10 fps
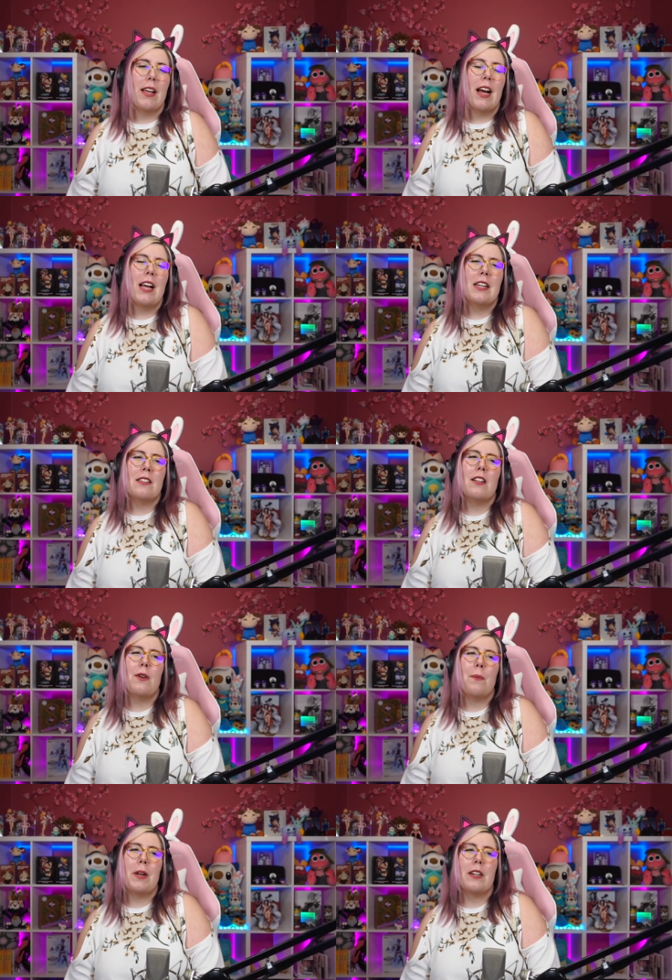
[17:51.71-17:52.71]
it is a
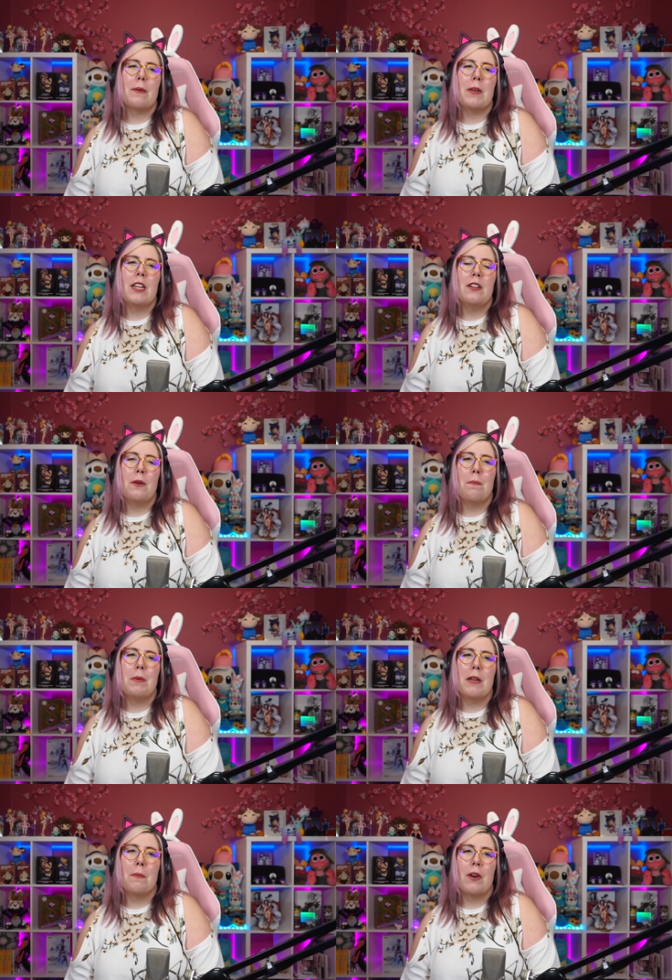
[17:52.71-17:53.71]
little weird that we get a new
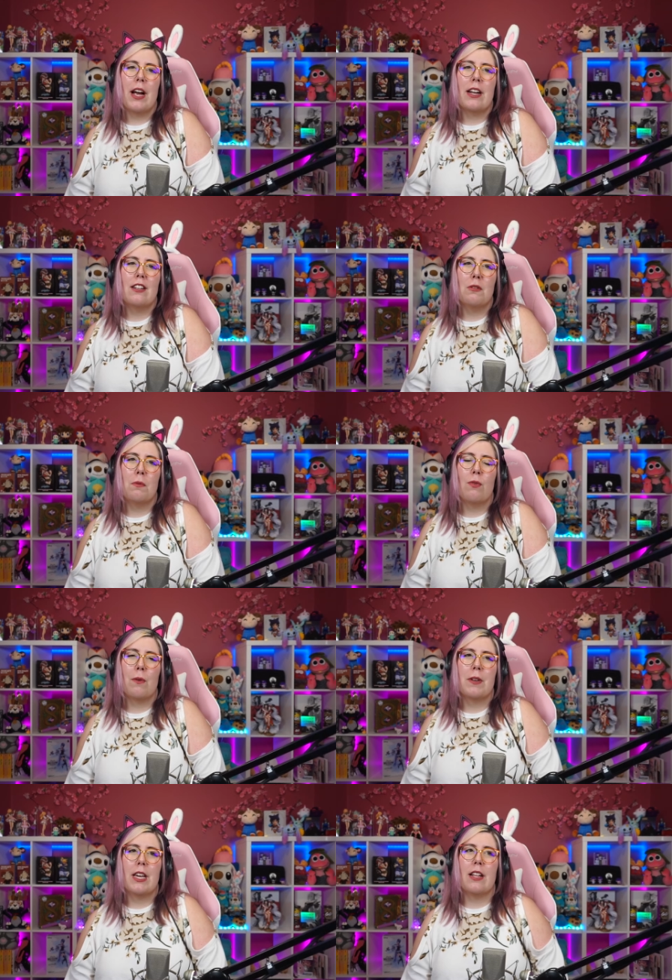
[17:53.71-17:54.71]
Bee Miraculous before
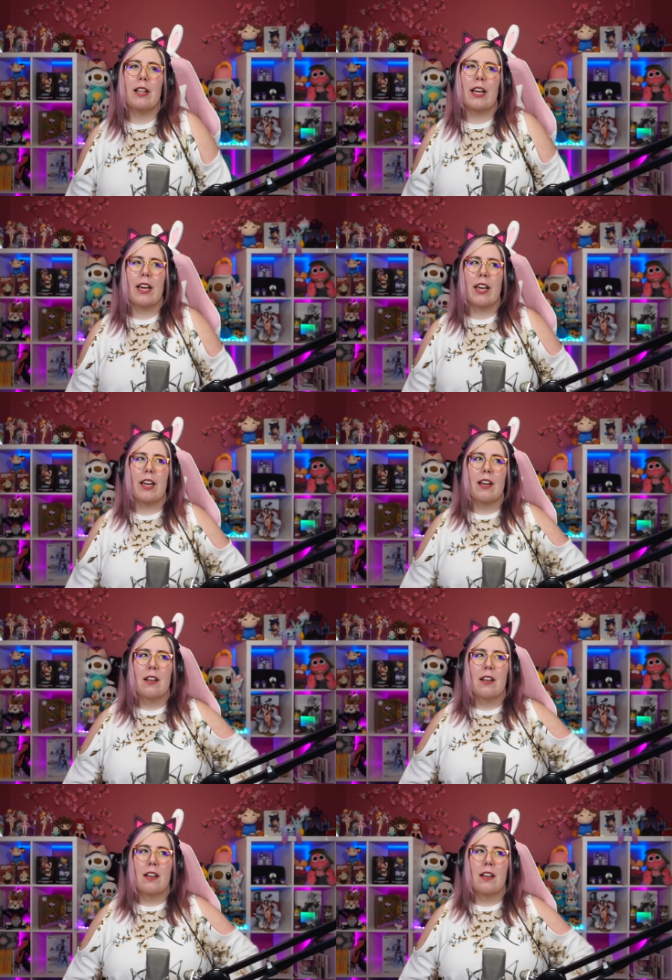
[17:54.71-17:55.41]
we get like a